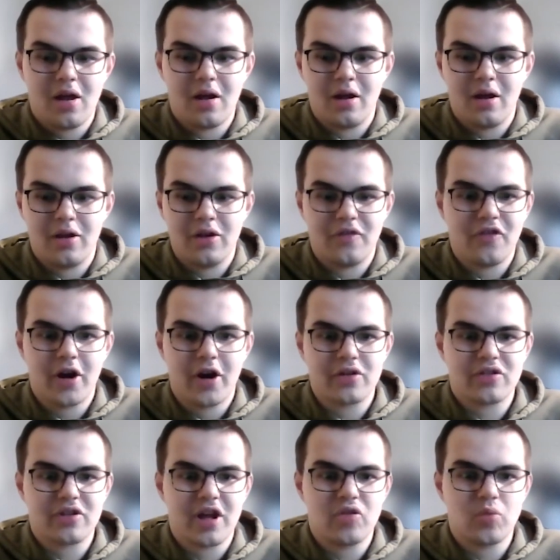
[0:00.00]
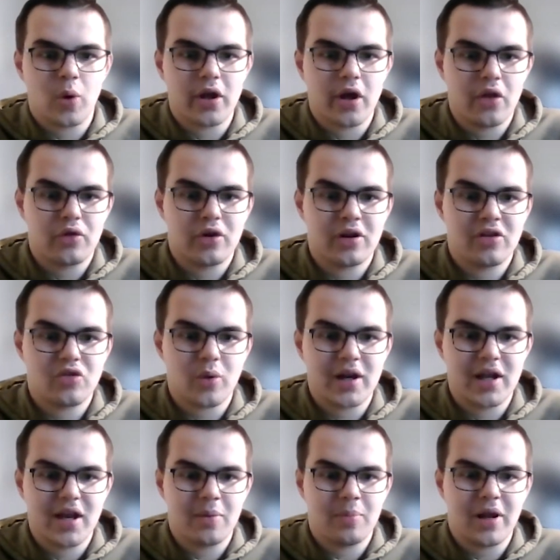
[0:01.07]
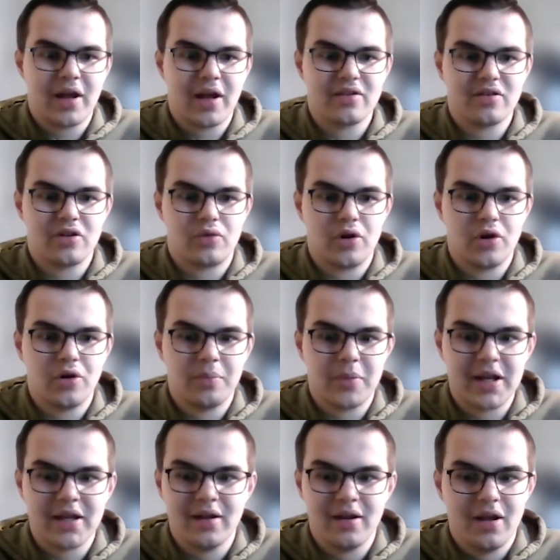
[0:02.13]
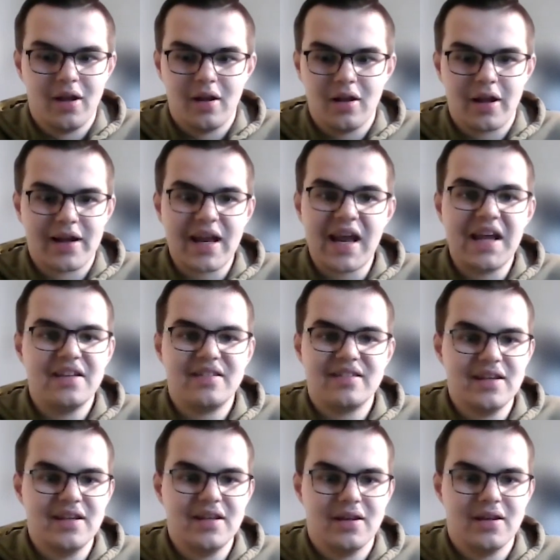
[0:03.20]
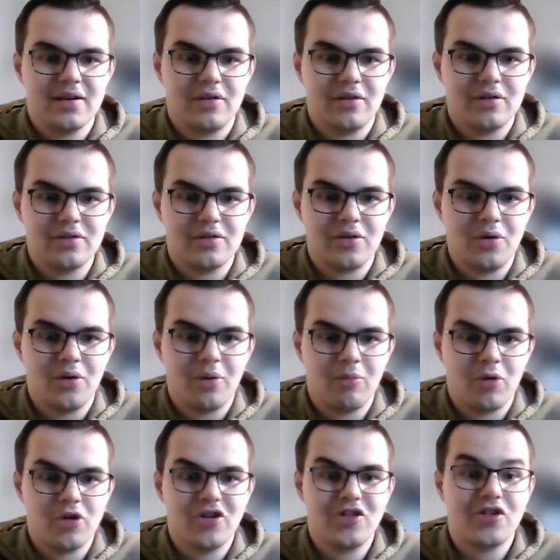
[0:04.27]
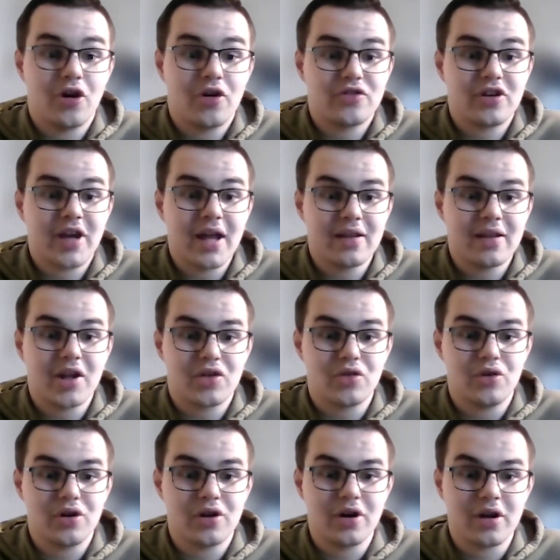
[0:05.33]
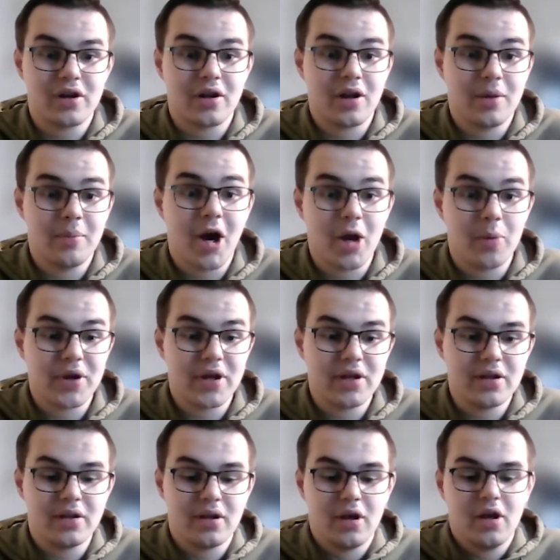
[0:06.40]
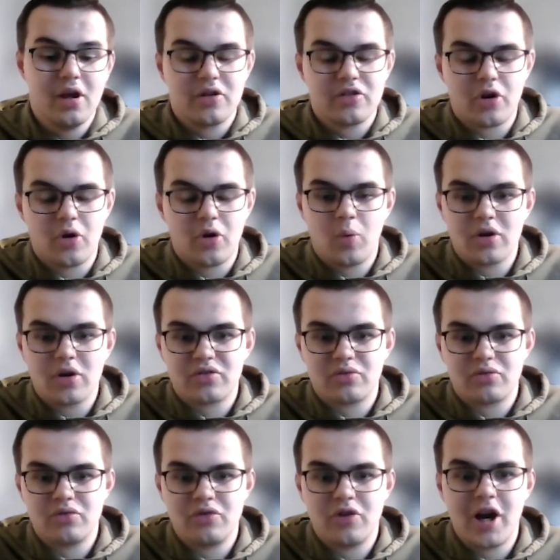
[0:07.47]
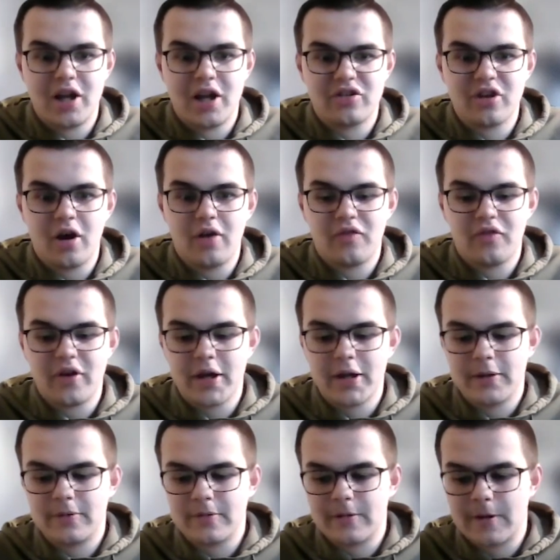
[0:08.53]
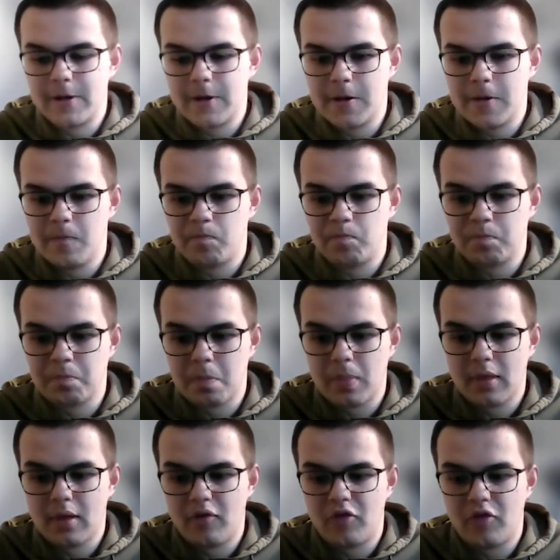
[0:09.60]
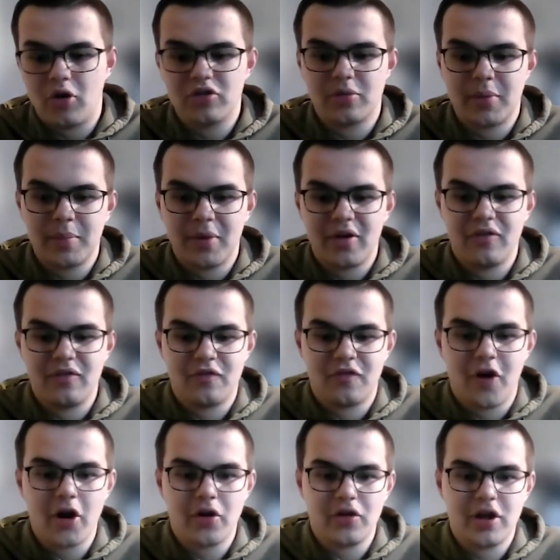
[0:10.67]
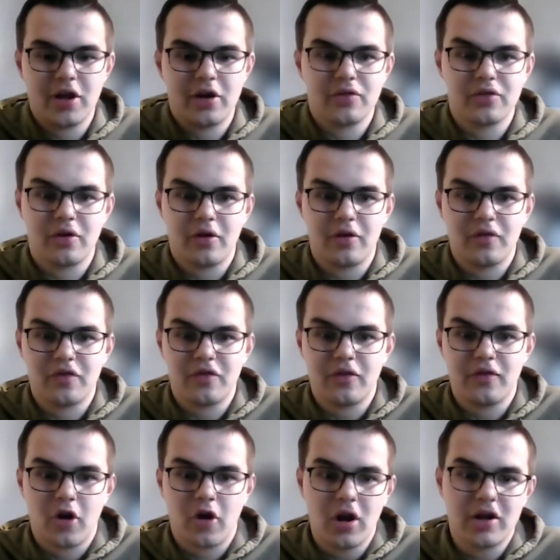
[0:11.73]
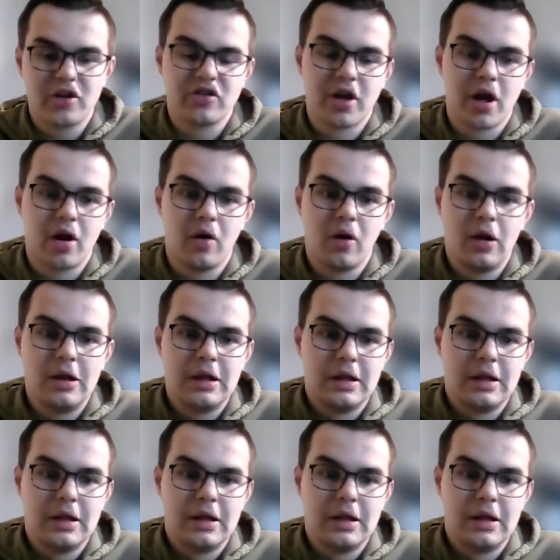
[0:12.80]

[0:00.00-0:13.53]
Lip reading: in the final stage 128 players in the room, and like 80 who deserves to get that tour card, in my opinion. Yeah. So it was really tough. And of course, I'm in my final year of college now.